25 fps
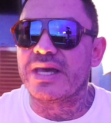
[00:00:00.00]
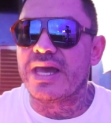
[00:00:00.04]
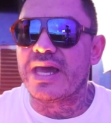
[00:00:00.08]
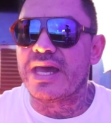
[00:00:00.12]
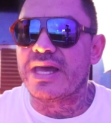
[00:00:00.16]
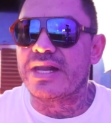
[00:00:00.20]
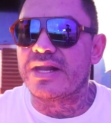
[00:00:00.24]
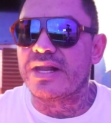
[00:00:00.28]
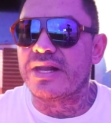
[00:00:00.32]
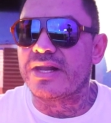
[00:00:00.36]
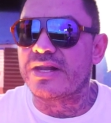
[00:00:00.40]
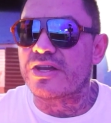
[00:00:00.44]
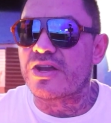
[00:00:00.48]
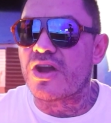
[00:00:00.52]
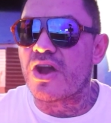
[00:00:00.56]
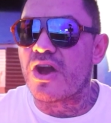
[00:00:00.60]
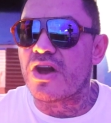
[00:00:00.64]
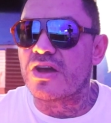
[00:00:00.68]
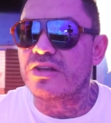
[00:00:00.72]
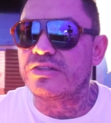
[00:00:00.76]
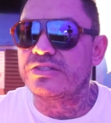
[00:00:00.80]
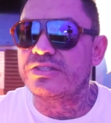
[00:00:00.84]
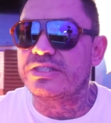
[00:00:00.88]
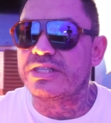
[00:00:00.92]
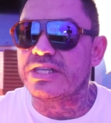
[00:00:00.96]
and it
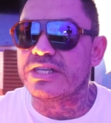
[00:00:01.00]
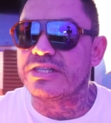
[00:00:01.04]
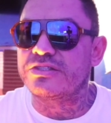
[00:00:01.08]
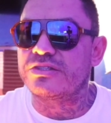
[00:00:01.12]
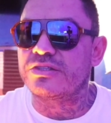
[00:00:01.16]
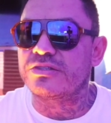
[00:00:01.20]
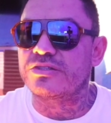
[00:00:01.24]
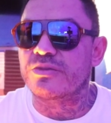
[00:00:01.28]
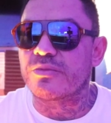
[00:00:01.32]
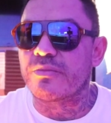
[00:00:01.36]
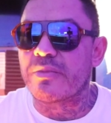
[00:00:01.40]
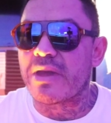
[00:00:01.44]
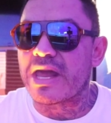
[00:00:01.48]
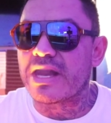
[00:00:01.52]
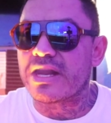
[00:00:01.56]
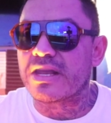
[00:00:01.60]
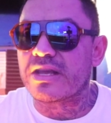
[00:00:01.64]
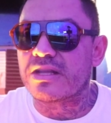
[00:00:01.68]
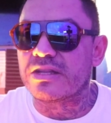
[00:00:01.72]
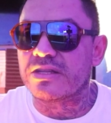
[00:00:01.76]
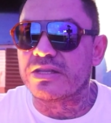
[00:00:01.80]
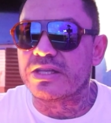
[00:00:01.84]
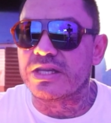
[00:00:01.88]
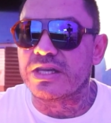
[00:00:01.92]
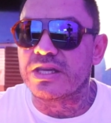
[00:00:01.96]
caused things to
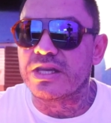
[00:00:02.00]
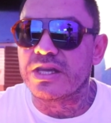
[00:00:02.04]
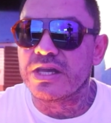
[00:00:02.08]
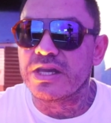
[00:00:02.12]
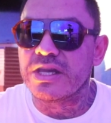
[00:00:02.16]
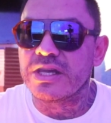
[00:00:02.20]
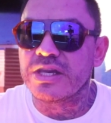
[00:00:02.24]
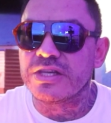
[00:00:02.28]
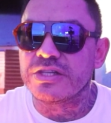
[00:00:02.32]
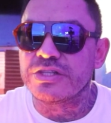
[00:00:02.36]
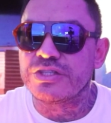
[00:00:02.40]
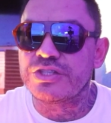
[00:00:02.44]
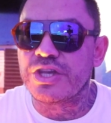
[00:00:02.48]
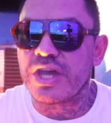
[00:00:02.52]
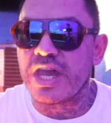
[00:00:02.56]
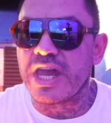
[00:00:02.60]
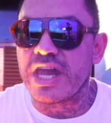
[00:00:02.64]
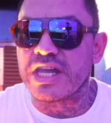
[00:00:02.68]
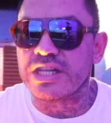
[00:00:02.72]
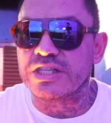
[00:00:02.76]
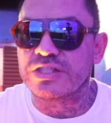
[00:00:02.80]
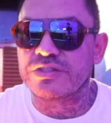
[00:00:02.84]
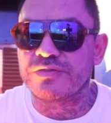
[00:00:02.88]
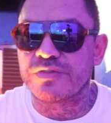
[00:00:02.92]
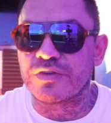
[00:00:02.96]
dramatically
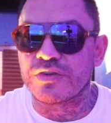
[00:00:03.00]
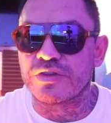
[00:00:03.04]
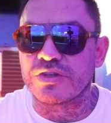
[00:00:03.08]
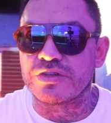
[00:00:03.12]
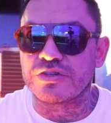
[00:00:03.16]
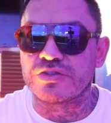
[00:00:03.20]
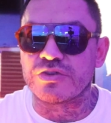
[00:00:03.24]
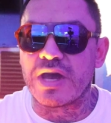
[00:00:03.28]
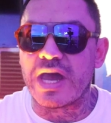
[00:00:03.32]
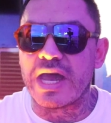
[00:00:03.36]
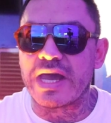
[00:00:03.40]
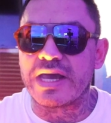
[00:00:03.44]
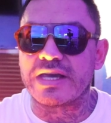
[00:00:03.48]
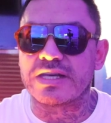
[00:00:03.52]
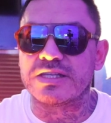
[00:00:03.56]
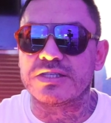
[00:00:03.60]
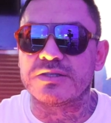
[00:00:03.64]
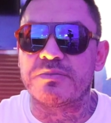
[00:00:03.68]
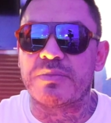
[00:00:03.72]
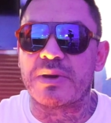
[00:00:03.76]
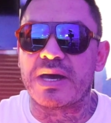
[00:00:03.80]
change for the Dragons.